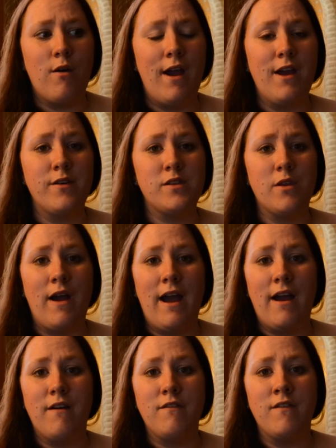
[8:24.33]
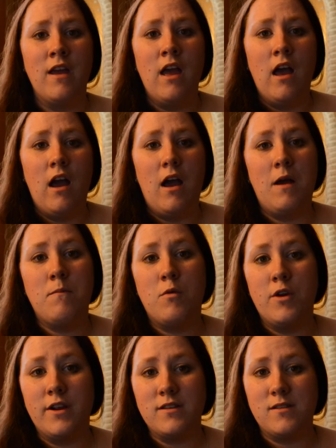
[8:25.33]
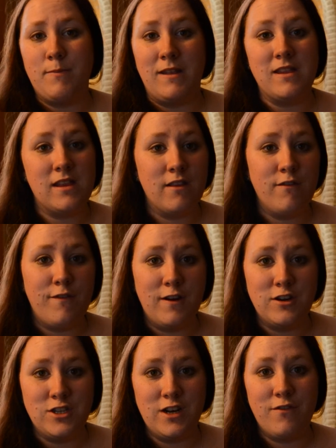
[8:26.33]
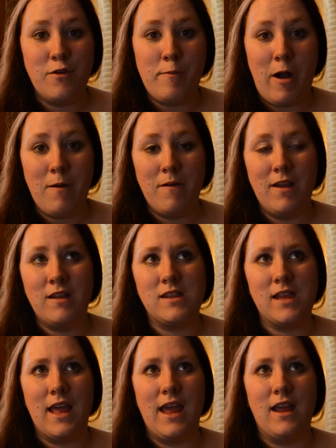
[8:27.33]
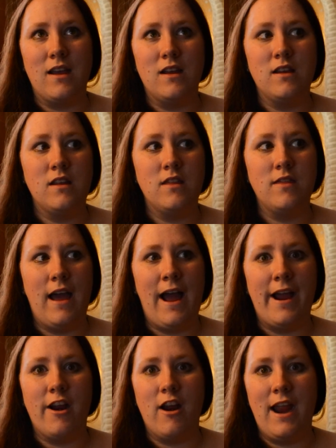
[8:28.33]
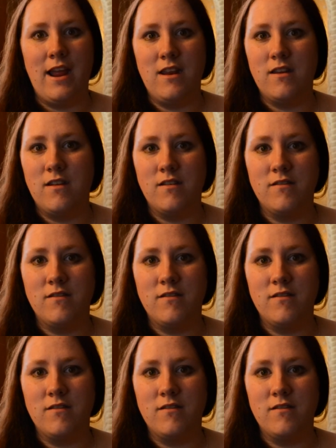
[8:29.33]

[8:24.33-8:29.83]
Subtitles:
I also have a more expensive version of a it's like the higher end